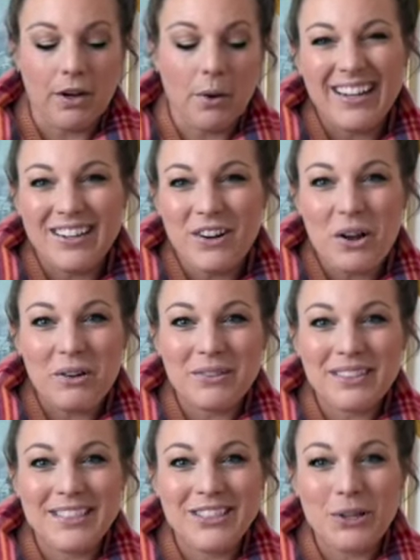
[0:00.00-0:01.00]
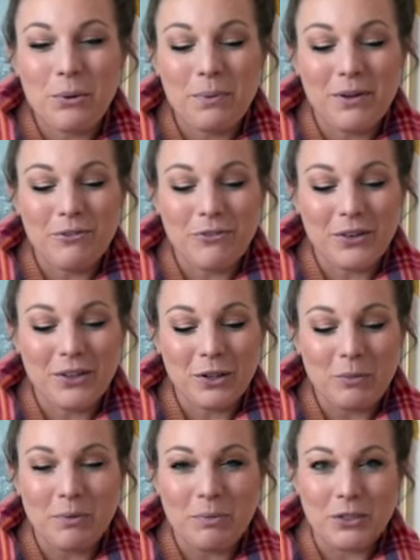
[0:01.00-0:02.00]
I don't know, I was just hoping for a little
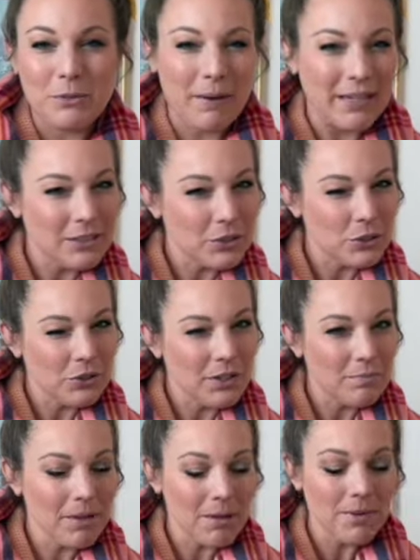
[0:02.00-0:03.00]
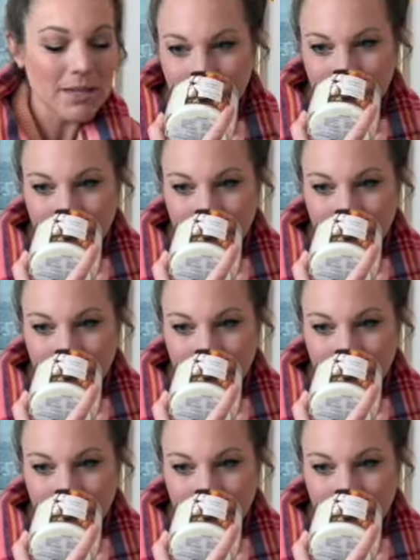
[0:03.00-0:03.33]
bit more spice to it maybe.